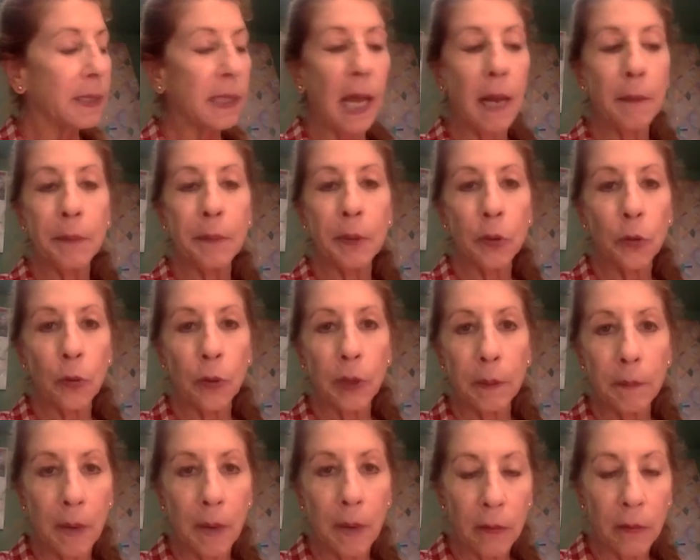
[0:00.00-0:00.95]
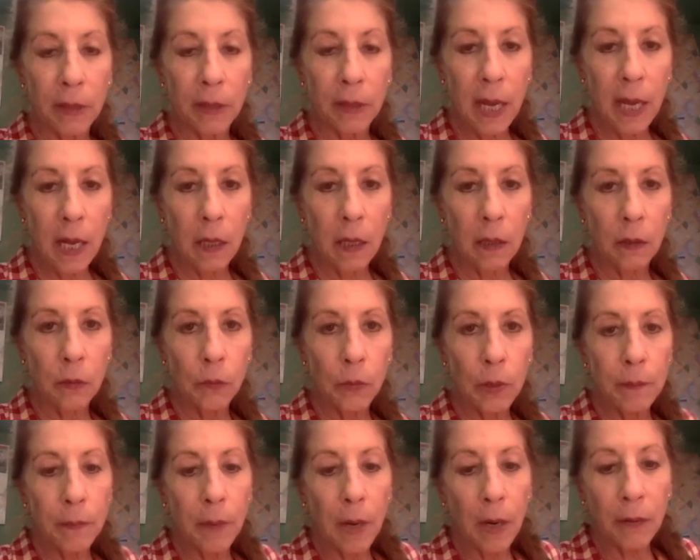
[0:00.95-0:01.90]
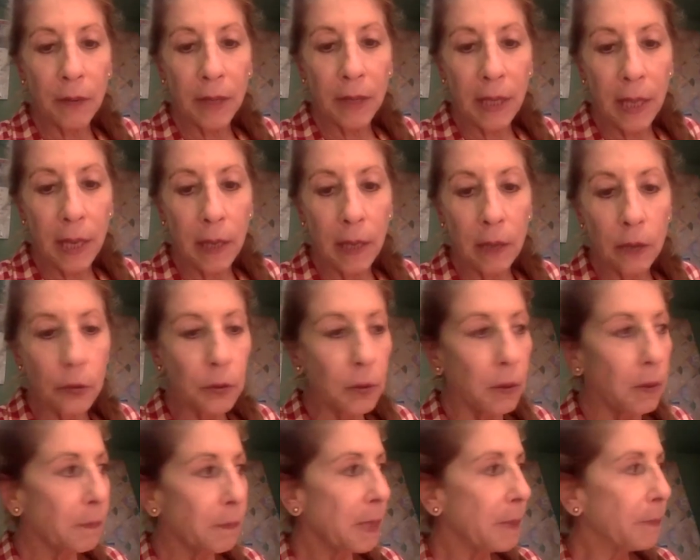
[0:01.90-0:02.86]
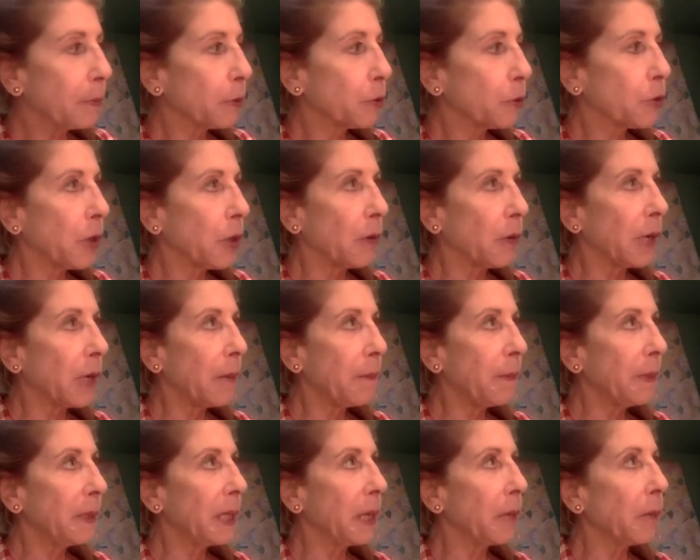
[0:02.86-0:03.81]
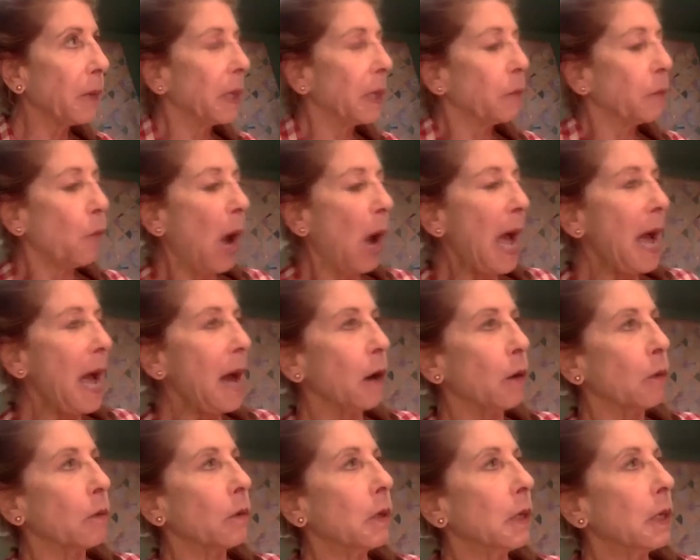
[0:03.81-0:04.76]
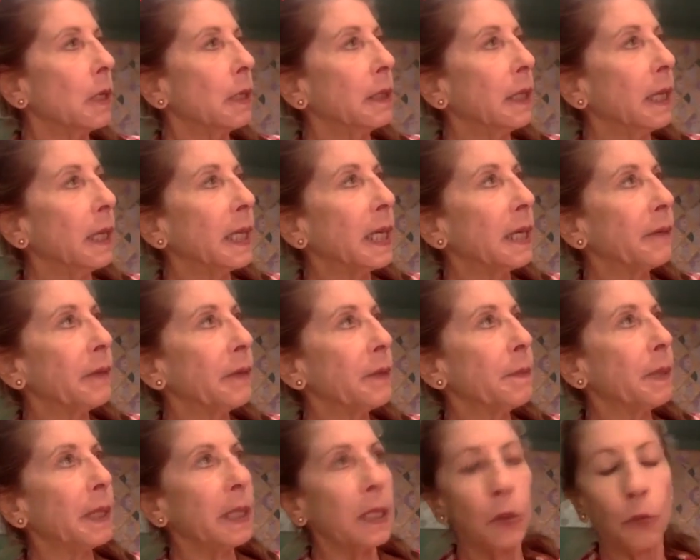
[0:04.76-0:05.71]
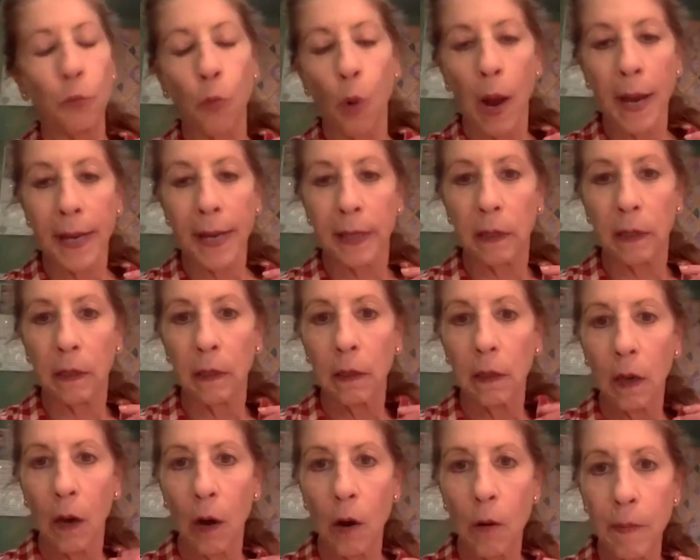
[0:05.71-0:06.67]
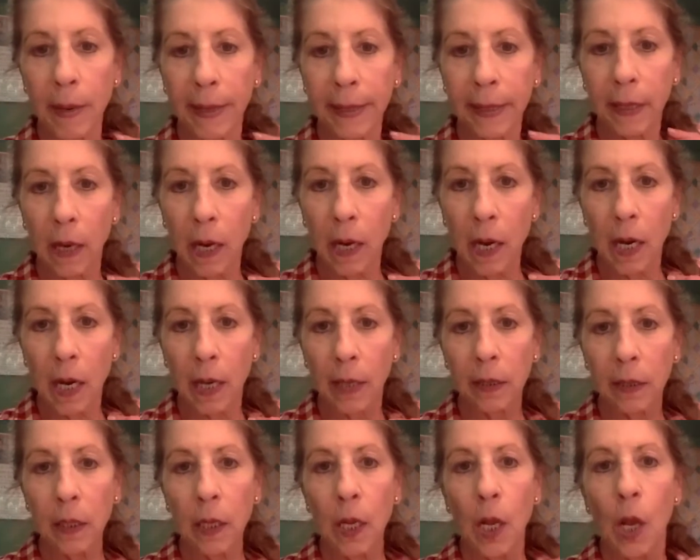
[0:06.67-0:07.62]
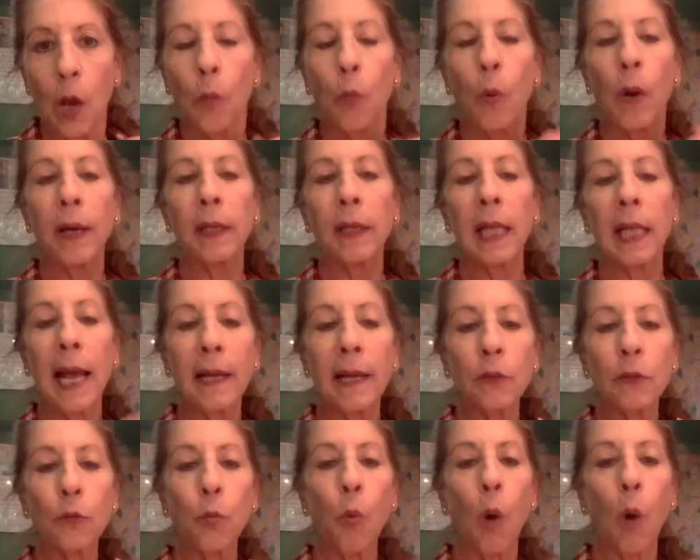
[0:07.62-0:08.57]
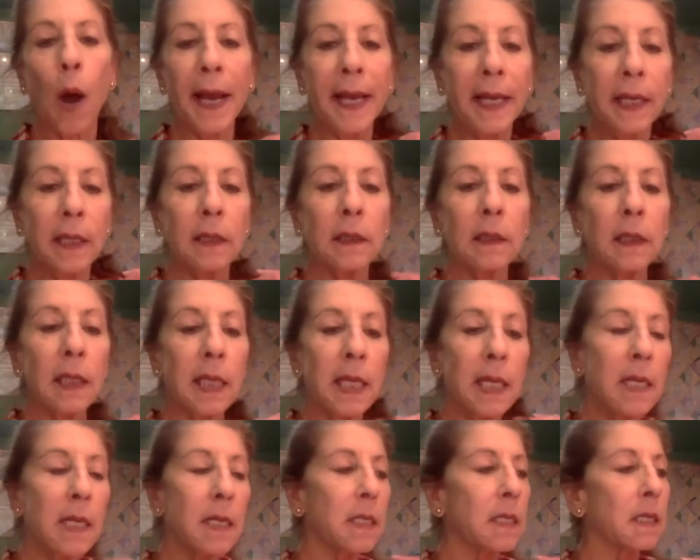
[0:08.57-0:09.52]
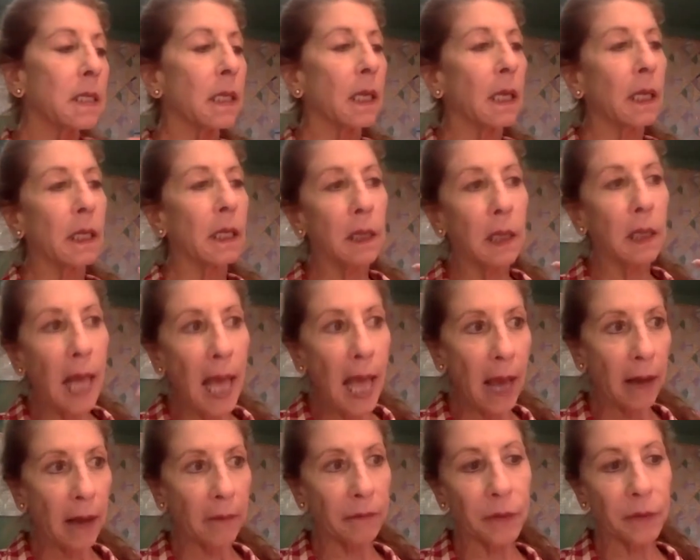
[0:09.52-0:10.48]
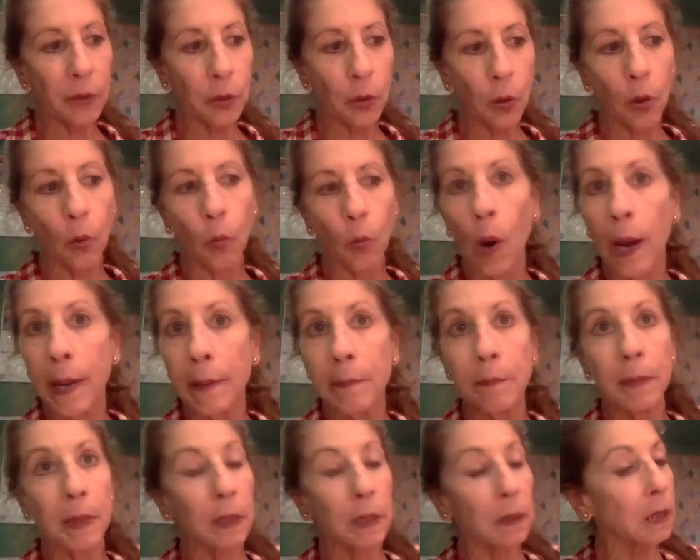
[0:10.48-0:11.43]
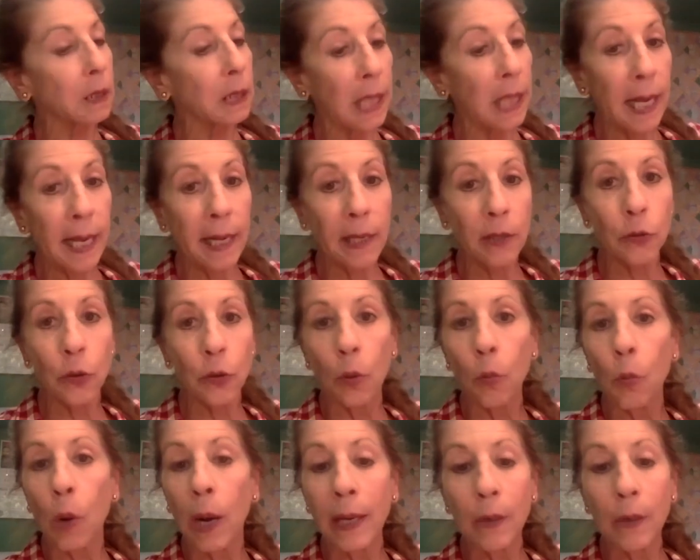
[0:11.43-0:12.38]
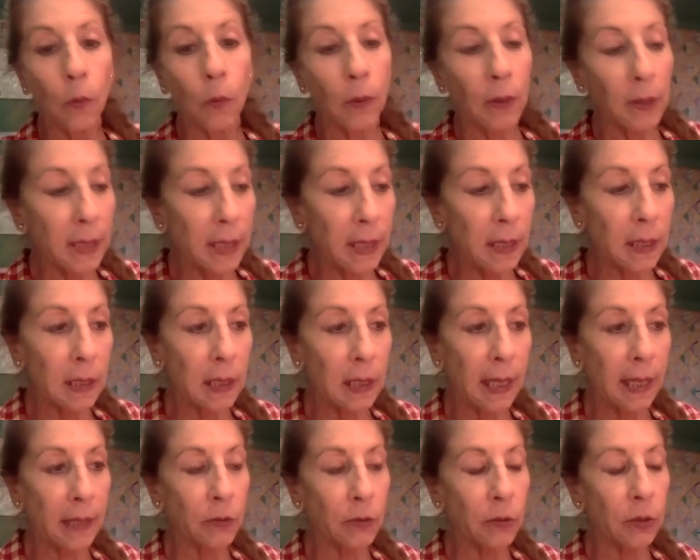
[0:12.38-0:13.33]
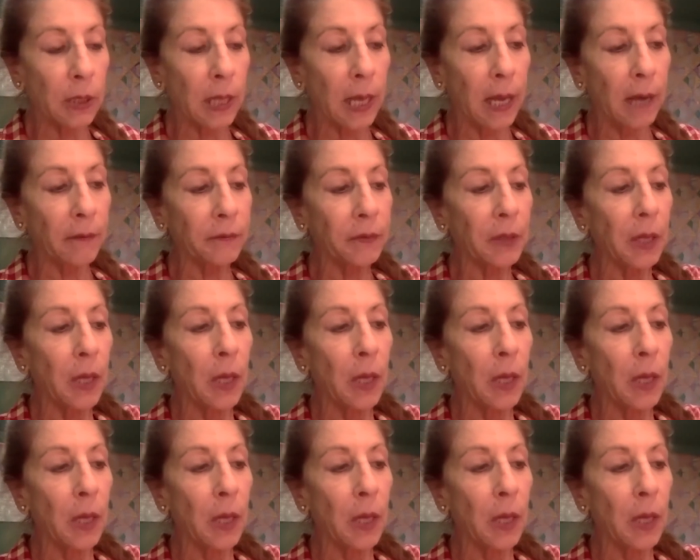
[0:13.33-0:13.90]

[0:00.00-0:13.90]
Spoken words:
happened during Mariel. When Mariel, people showed up and they went, wow, not everybody's white. Oh my God. Well, as white elites left, or white middle class or white working class left,